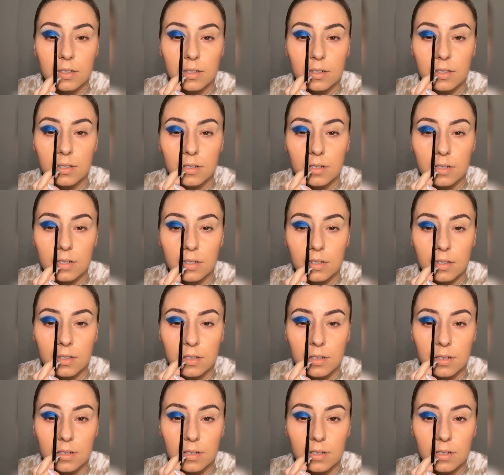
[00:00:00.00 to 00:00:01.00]

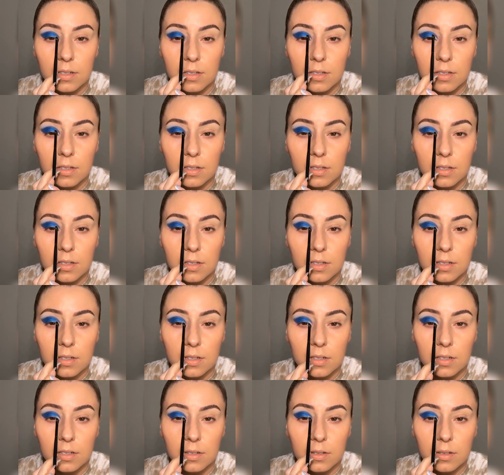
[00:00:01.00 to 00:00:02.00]

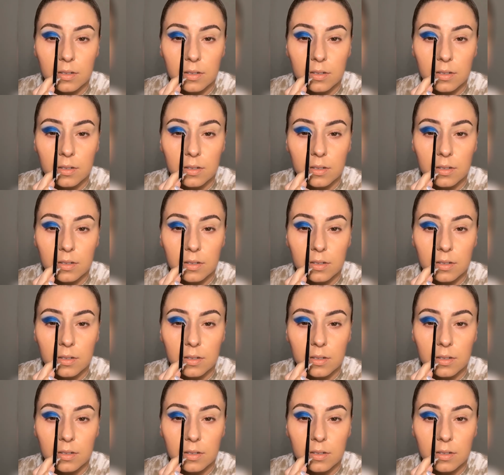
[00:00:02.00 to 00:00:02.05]
(silence)